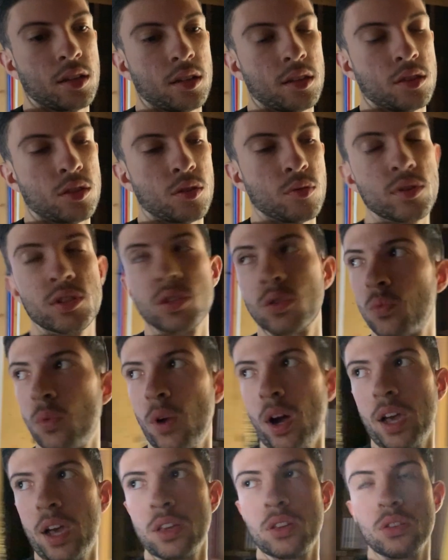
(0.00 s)
The reason
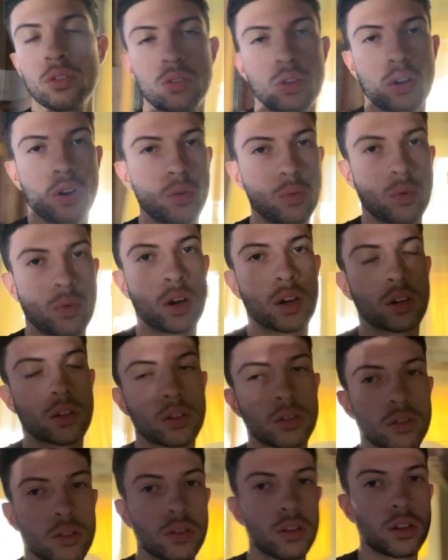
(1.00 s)
why you don't want to
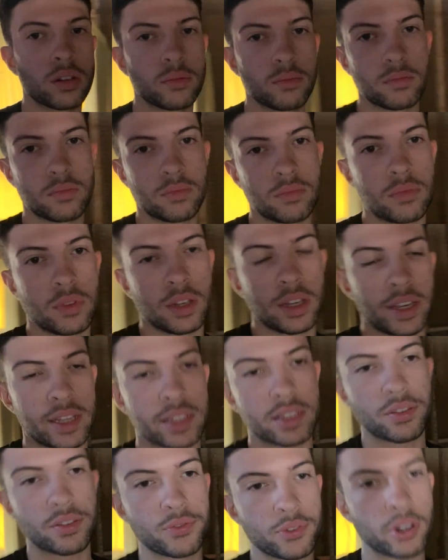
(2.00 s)
glue them
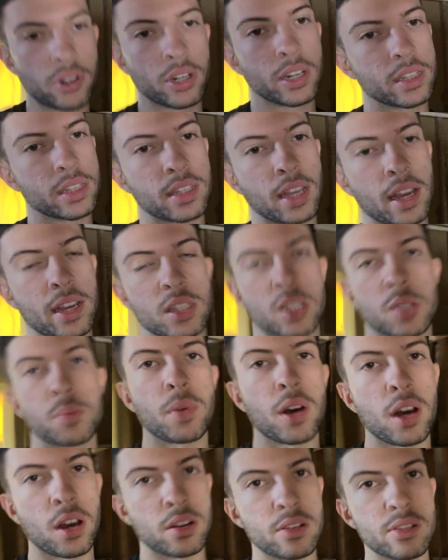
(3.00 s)
is if you're in a tight
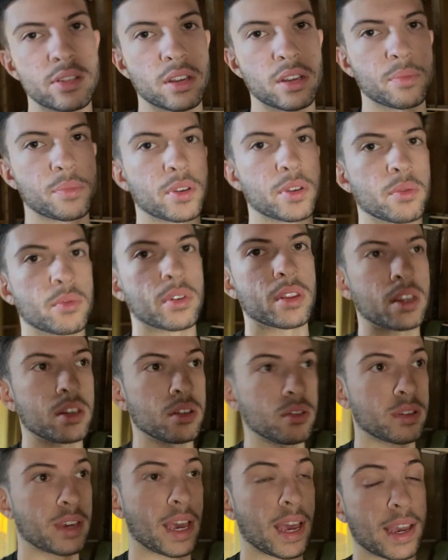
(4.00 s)
spot or something where then you
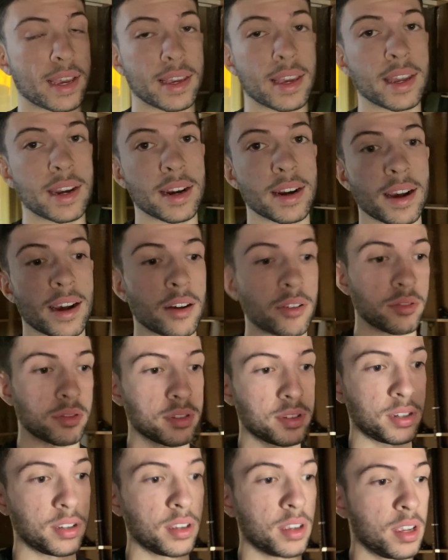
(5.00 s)
can't get it
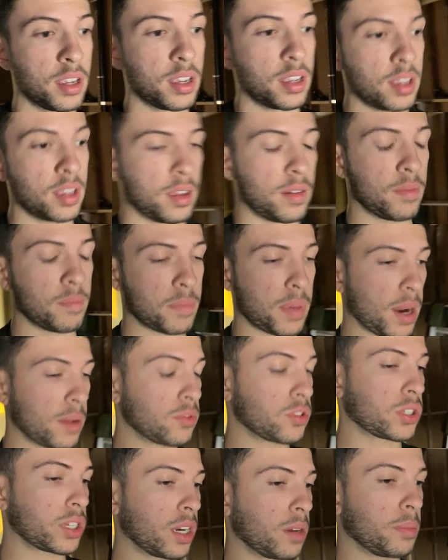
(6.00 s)
out. But I'm
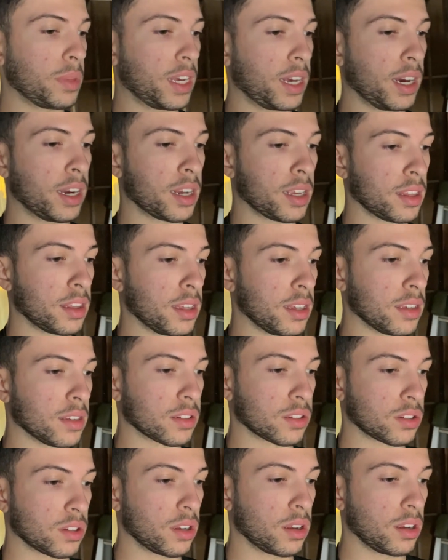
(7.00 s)
just going to be cutting these.